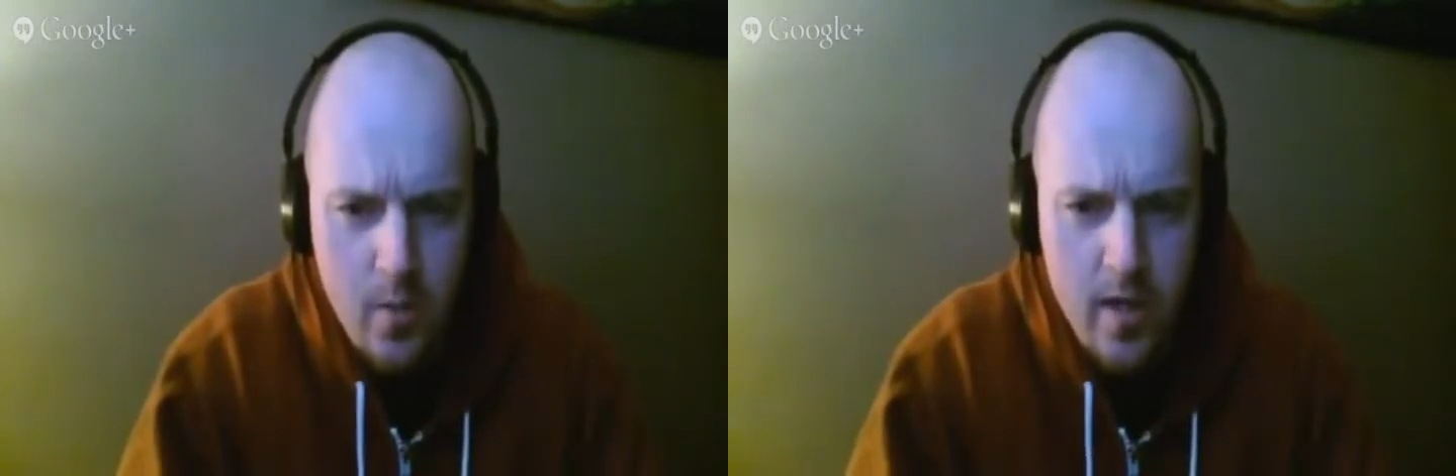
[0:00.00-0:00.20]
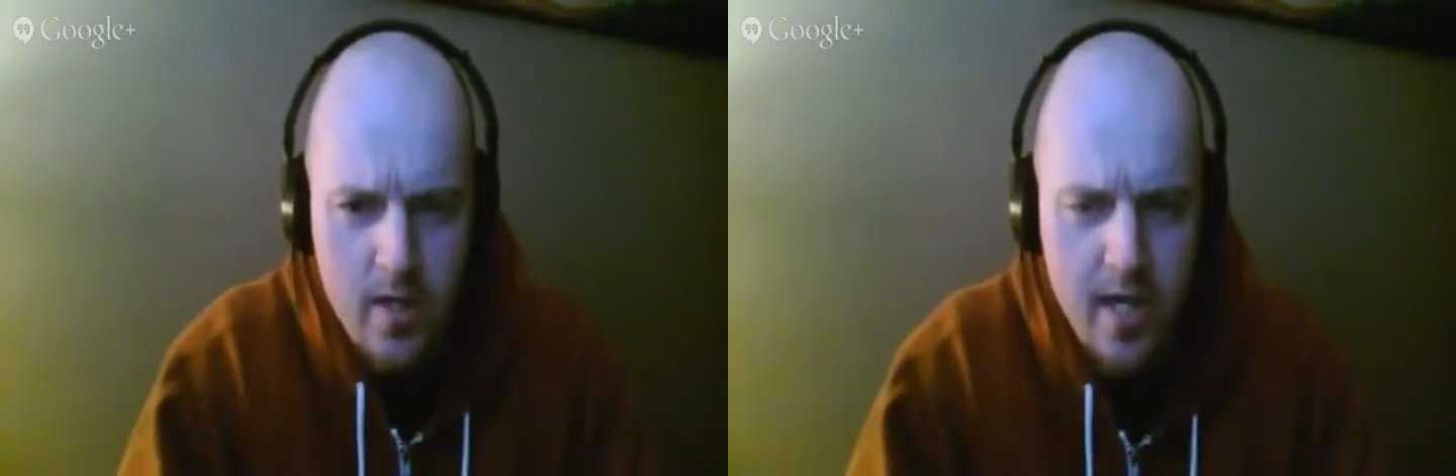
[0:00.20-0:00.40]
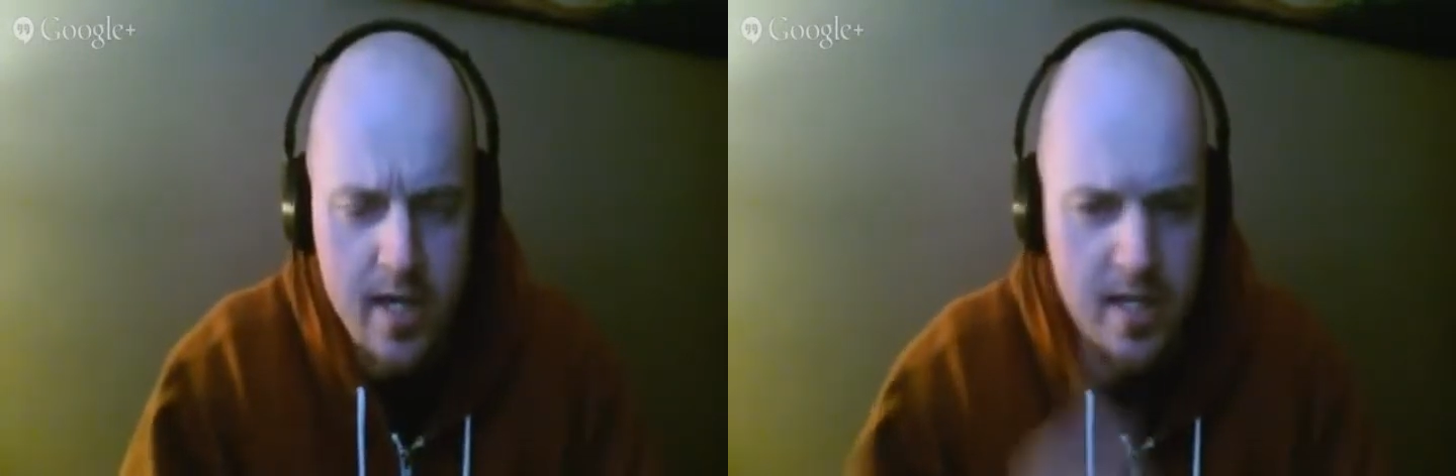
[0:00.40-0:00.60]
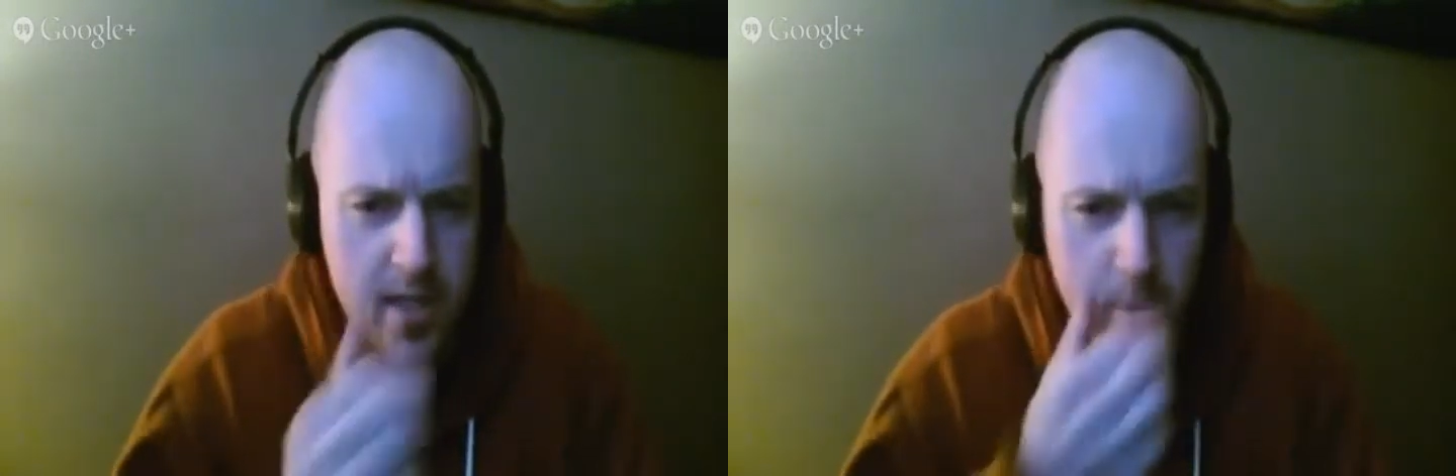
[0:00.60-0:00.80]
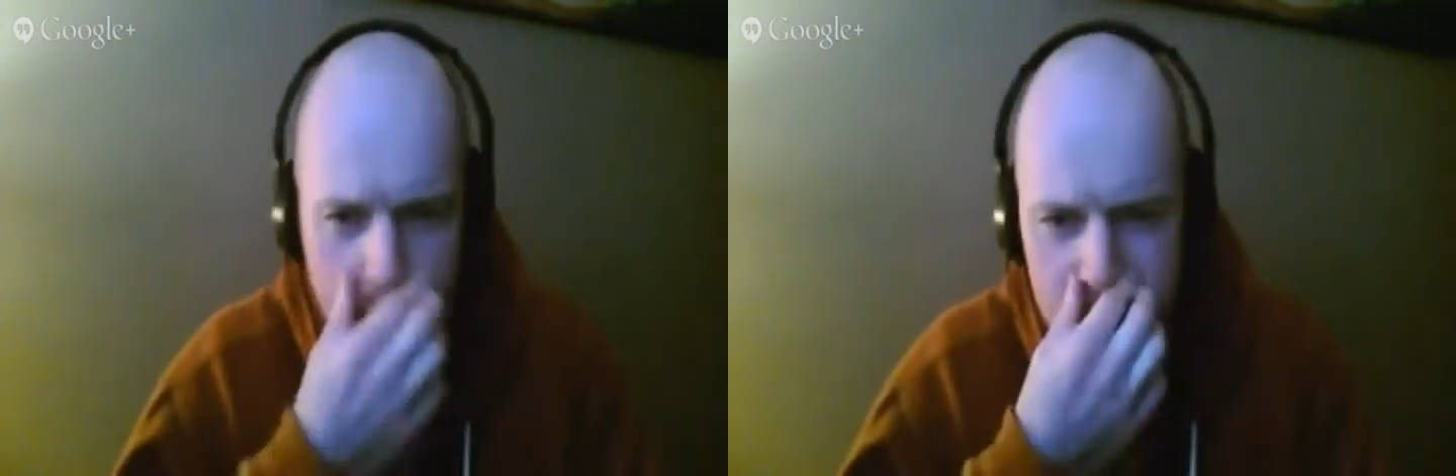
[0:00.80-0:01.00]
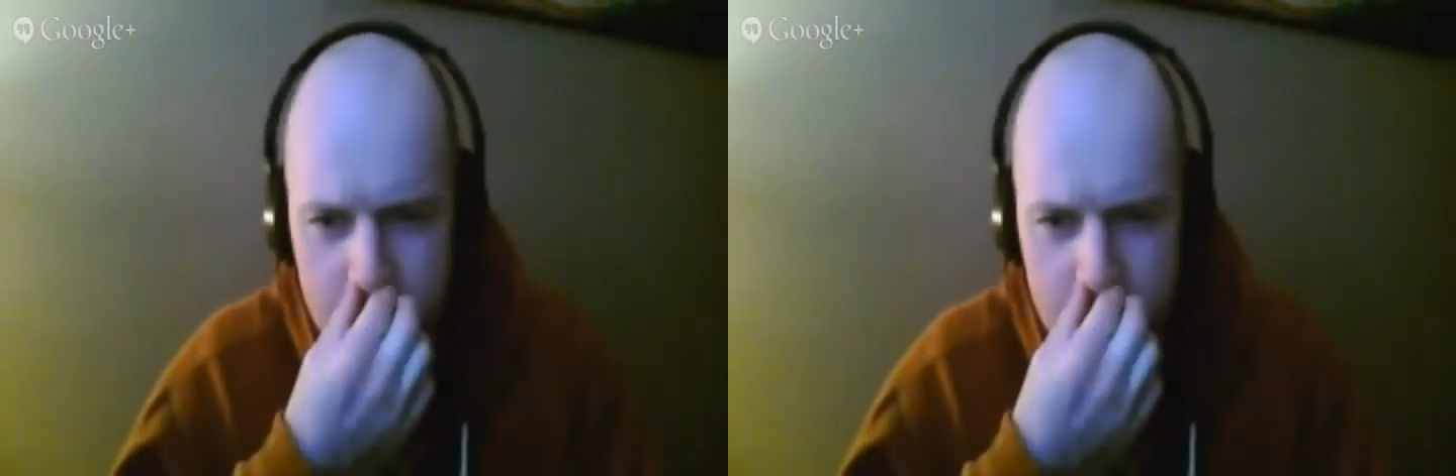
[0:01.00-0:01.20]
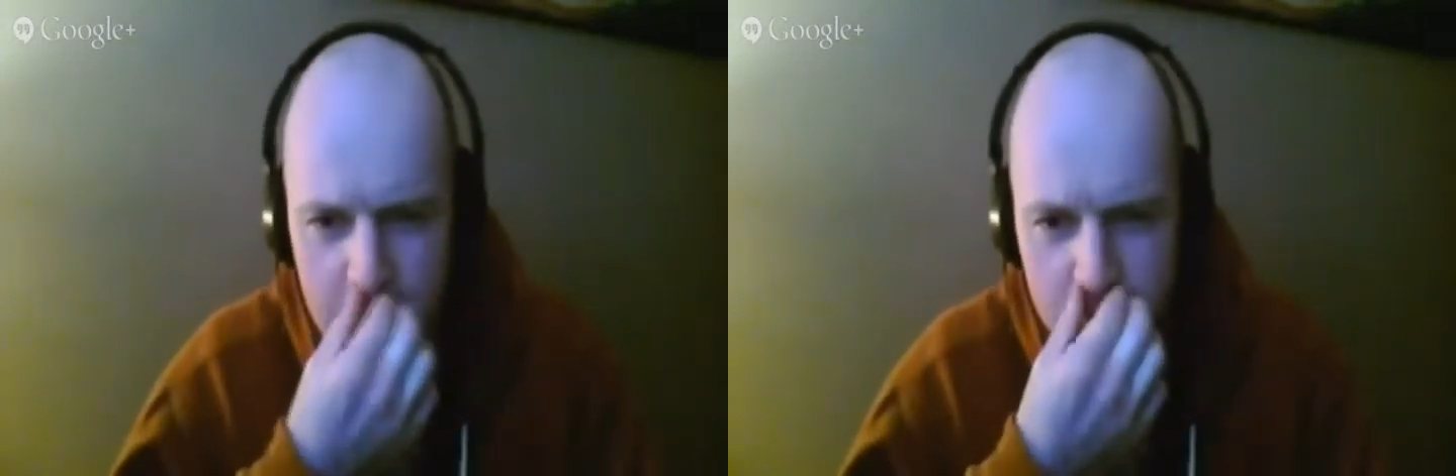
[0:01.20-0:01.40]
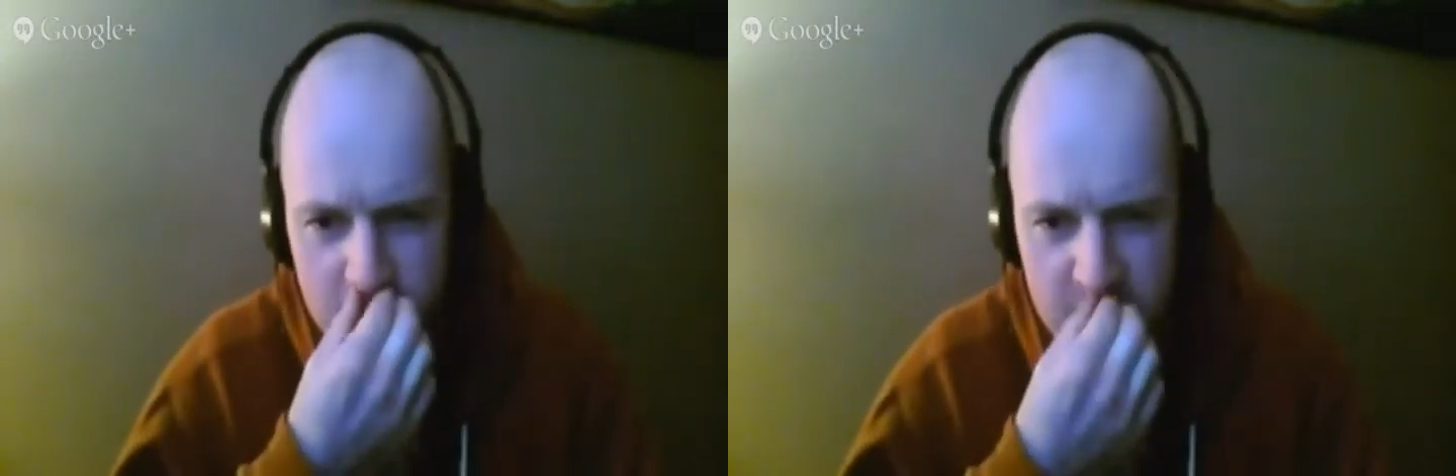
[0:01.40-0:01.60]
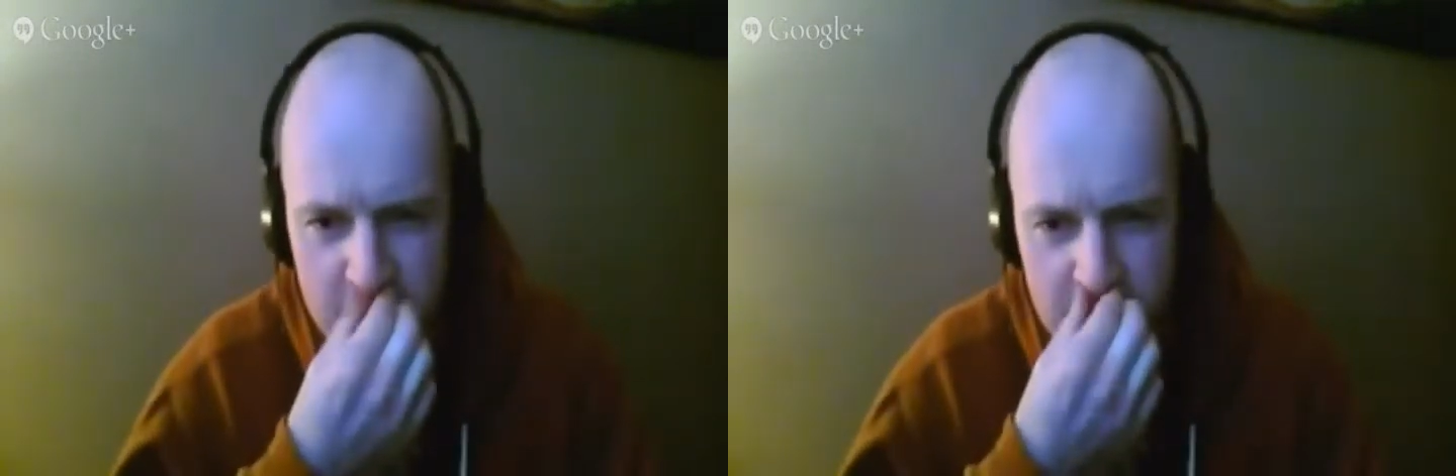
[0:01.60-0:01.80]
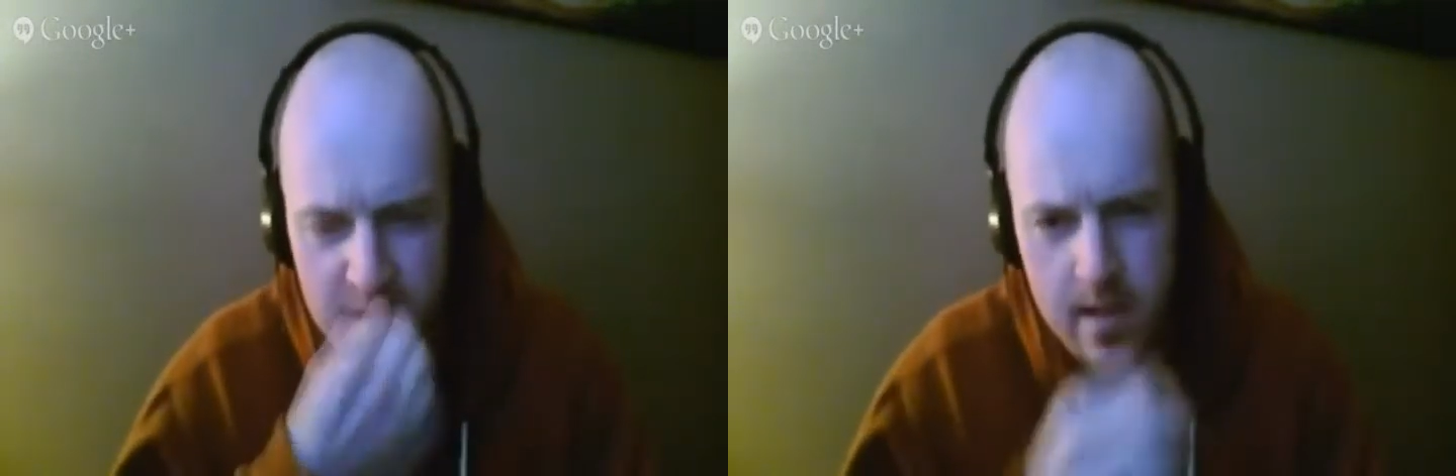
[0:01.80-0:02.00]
where she gets into one of these capsules,